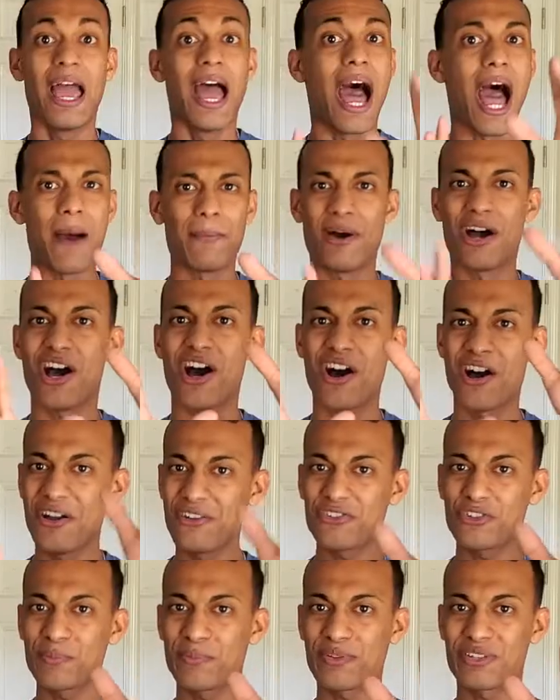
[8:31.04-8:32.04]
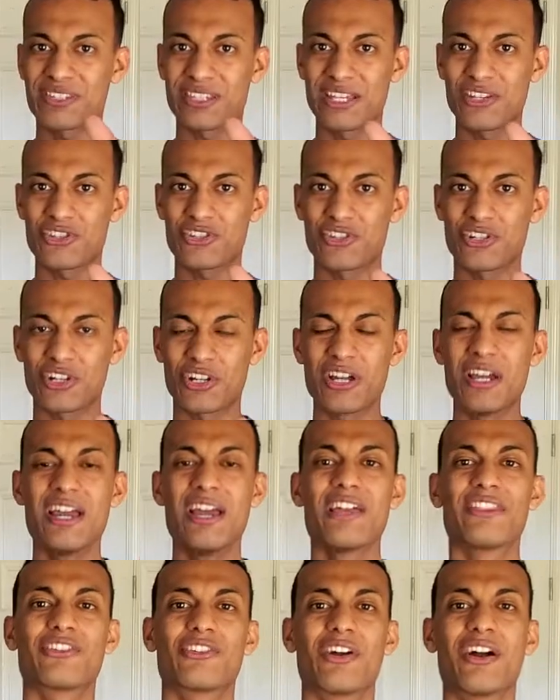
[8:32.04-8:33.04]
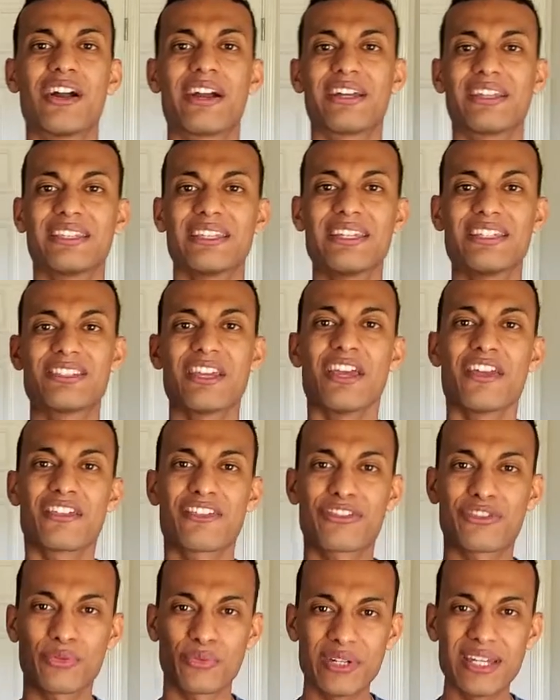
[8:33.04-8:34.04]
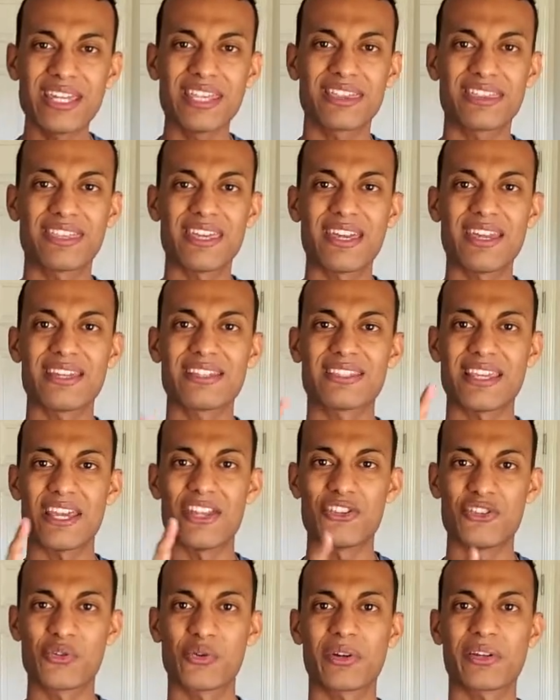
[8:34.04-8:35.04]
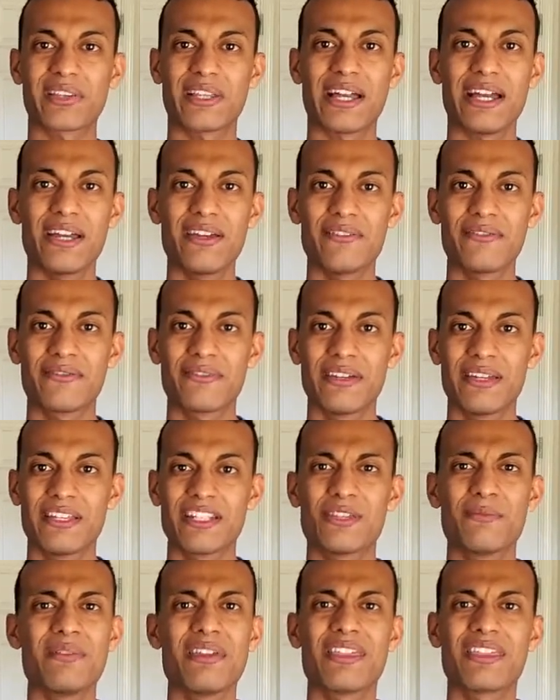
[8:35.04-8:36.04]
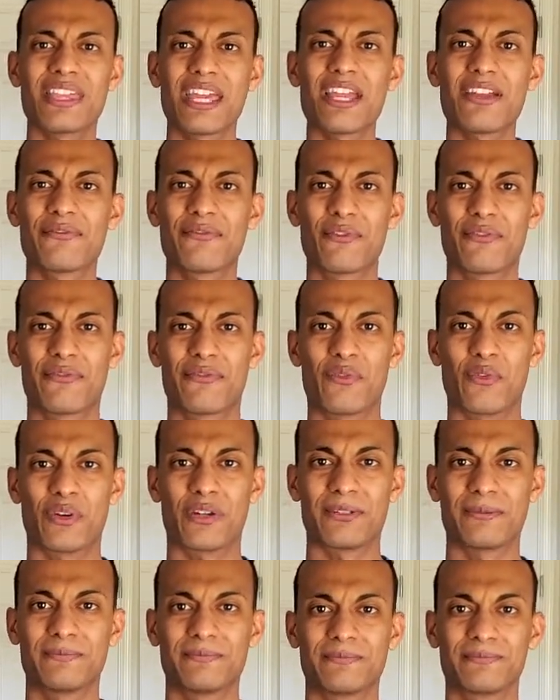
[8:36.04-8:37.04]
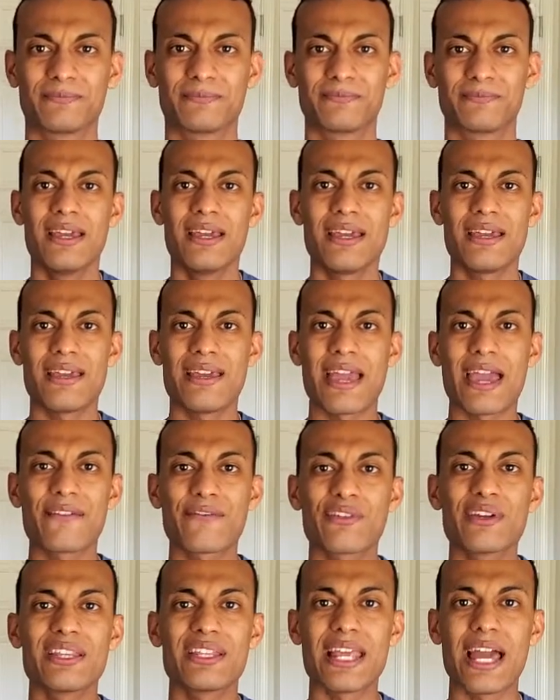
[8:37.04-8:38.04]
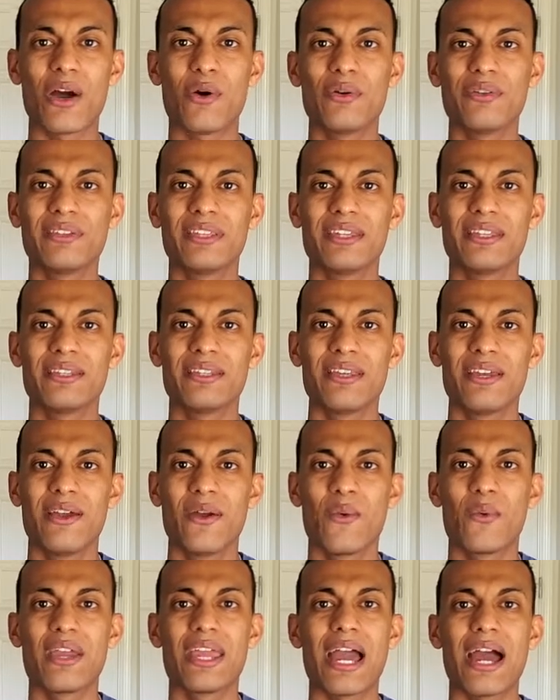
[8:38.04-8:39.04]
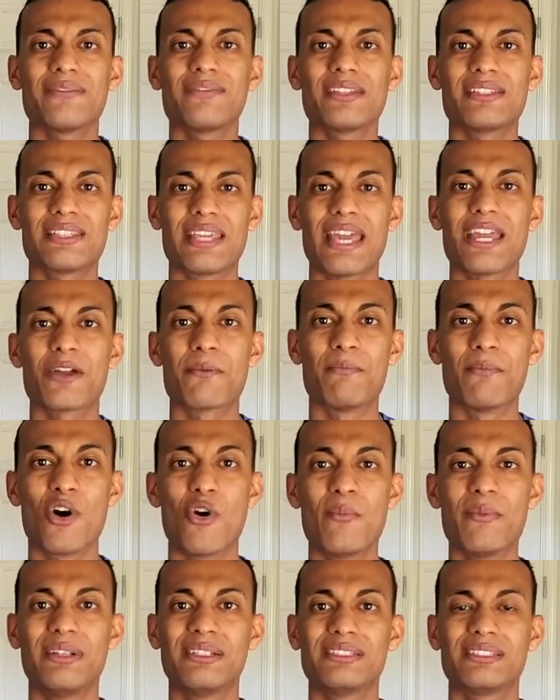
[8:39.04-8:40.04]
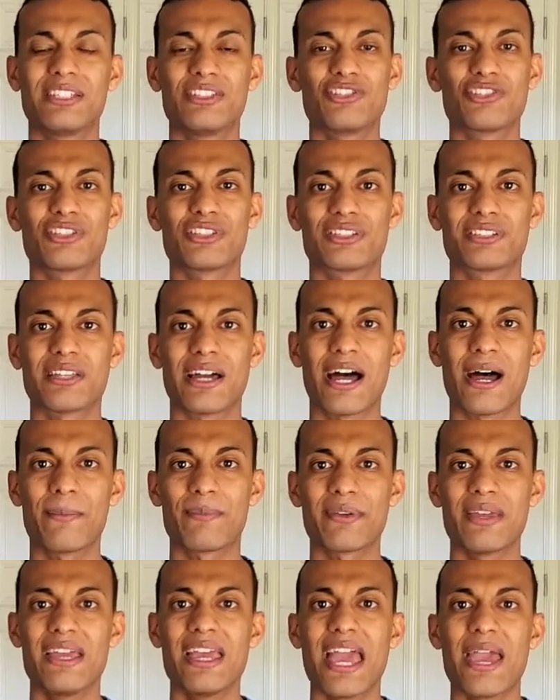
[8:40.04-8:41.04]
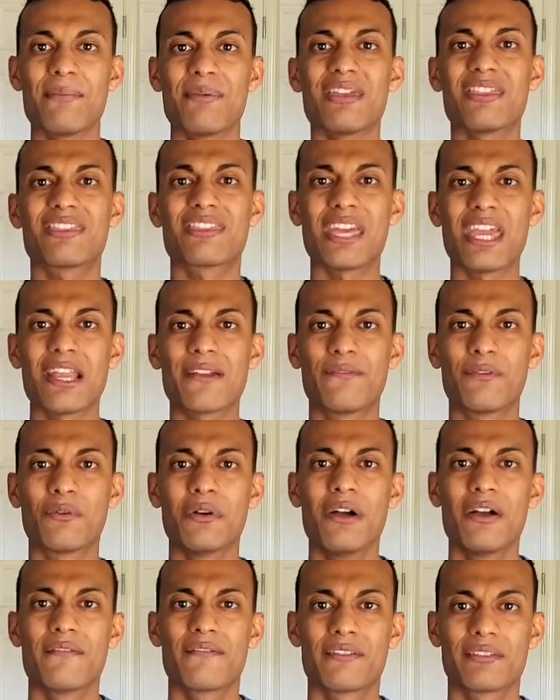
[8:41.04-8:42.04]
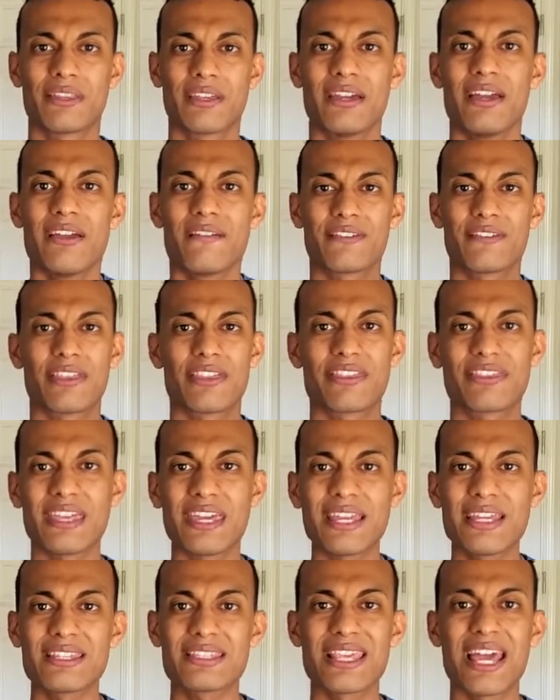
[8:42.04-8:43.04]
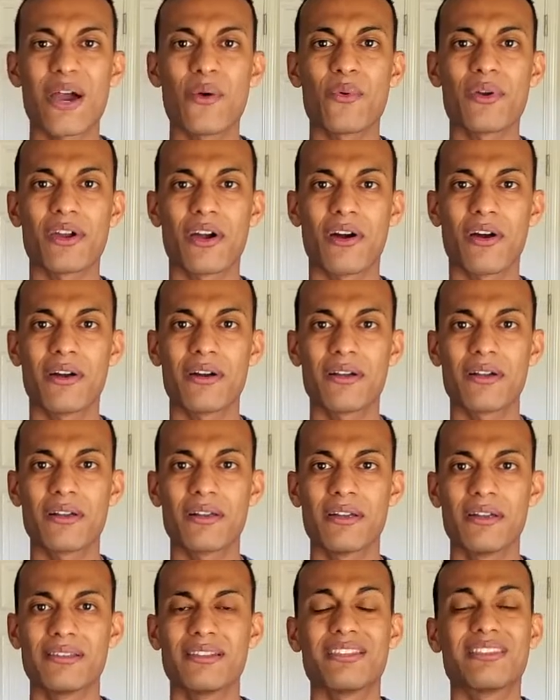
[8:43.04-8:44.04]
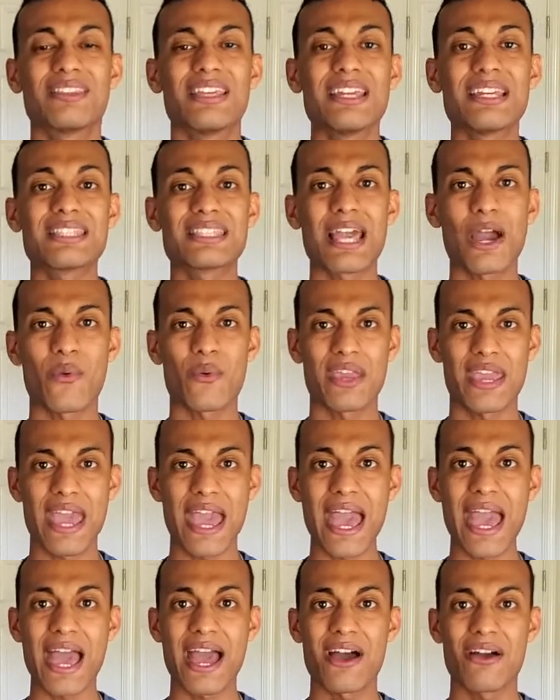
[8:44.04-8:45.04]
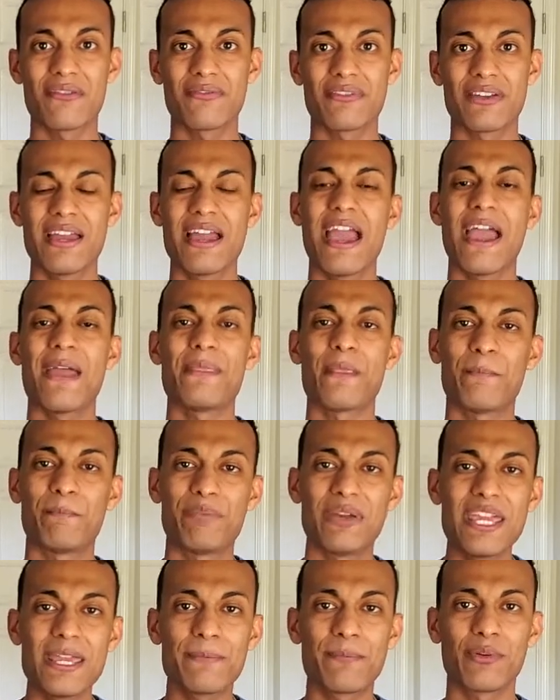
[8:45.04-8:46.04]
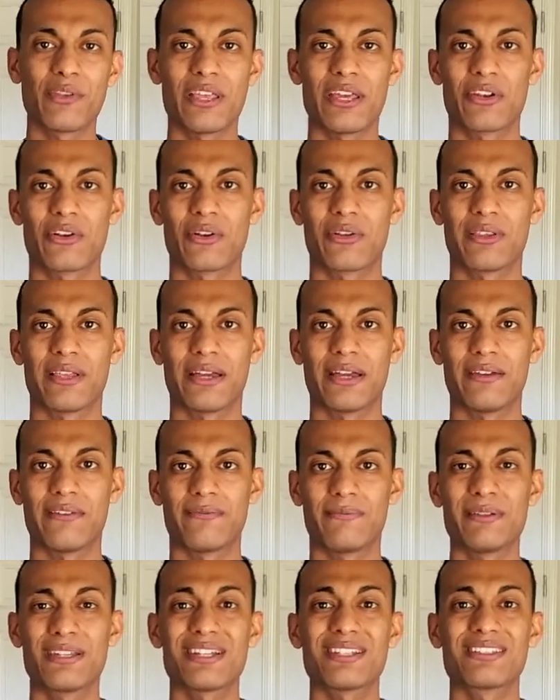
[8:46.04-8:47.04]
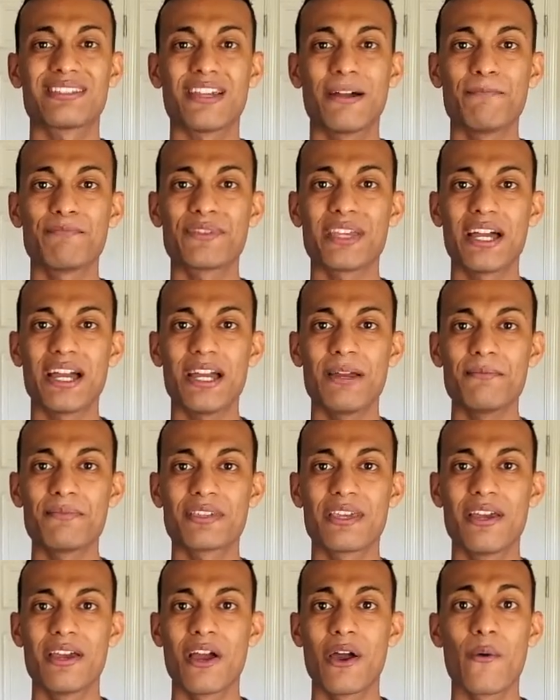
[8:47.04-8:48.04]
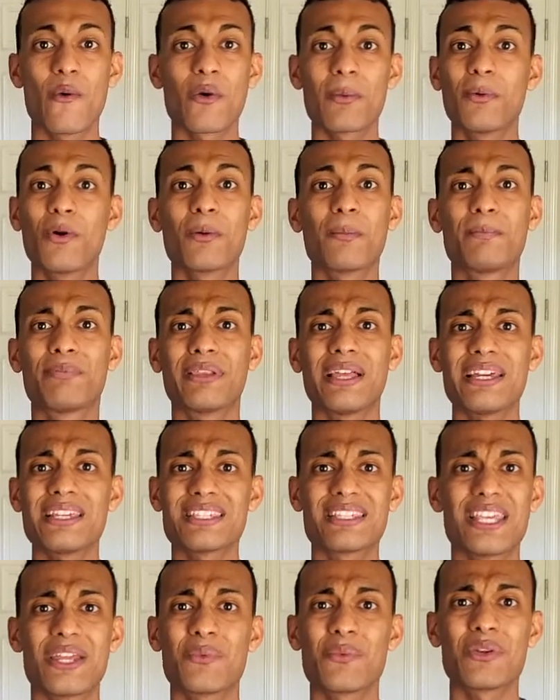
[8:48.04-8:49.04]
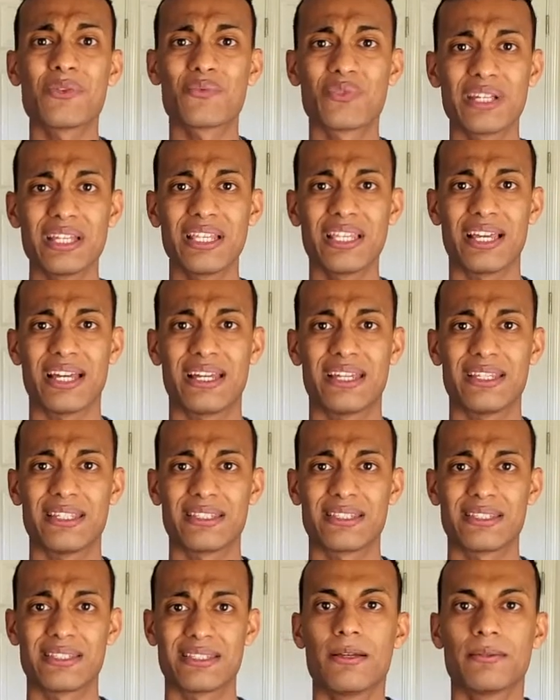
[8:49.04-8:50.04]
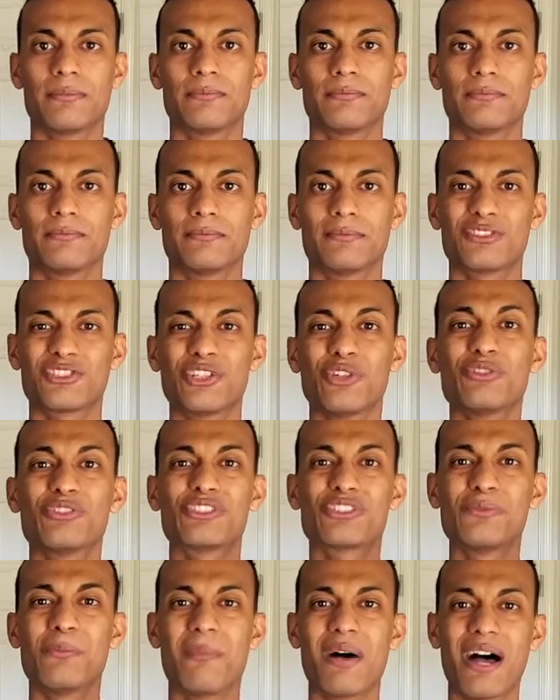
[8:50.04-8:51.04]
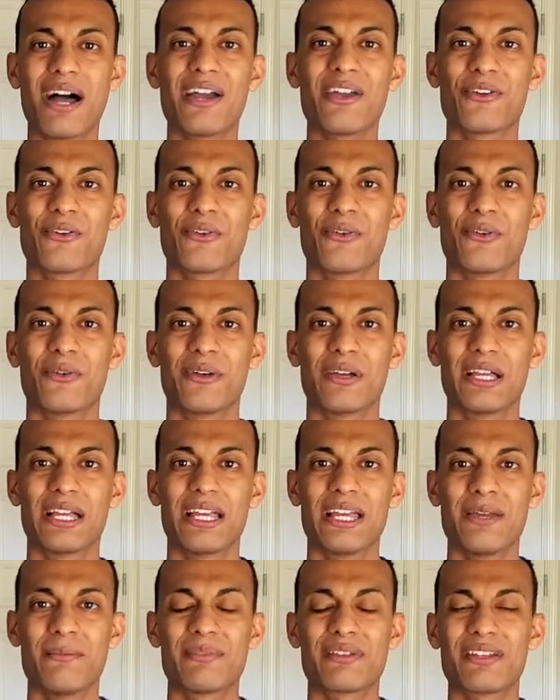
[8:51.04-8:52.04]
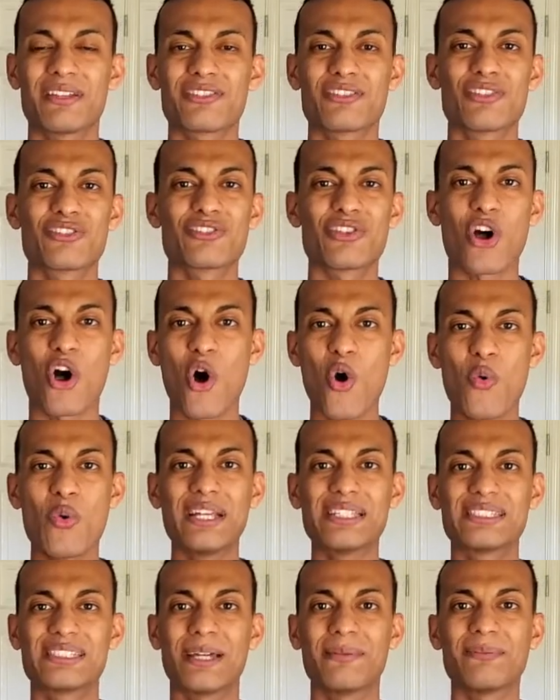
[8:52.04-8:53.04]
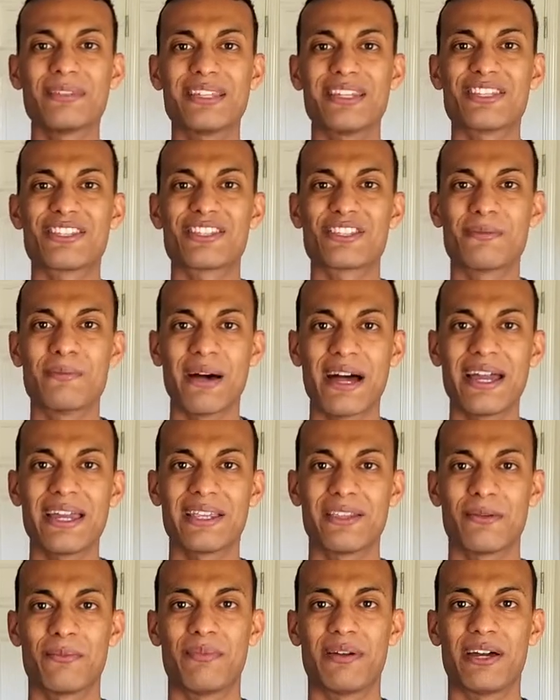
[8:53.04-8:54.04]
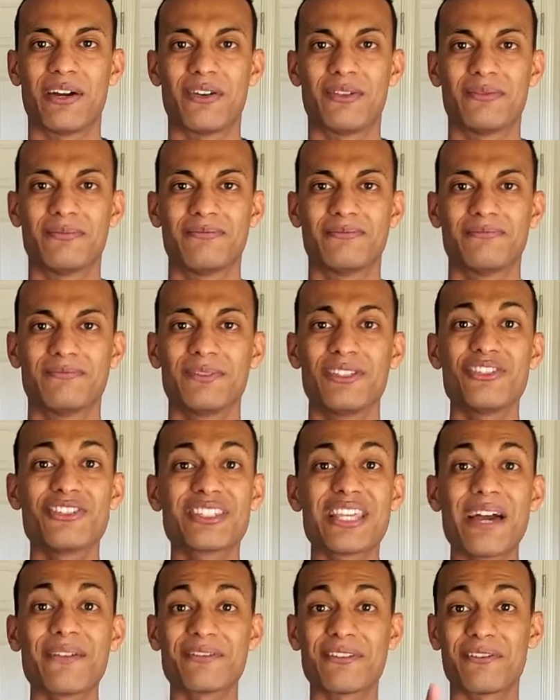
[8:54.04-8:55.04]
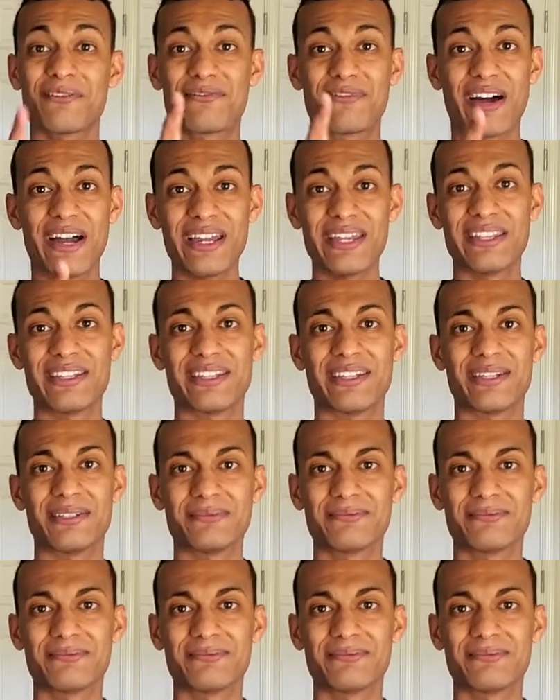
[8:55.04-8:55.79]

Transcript: I'm 100% sure there are at least 3 things in your life to be thankful for. Every now and then, we have to take moments to just stop and be thankful for the things that we are, the things that we have, and the people in our life. Because sometimes we're more blessed than we realize. So smile, because there's always something to smile about. You just have to find it.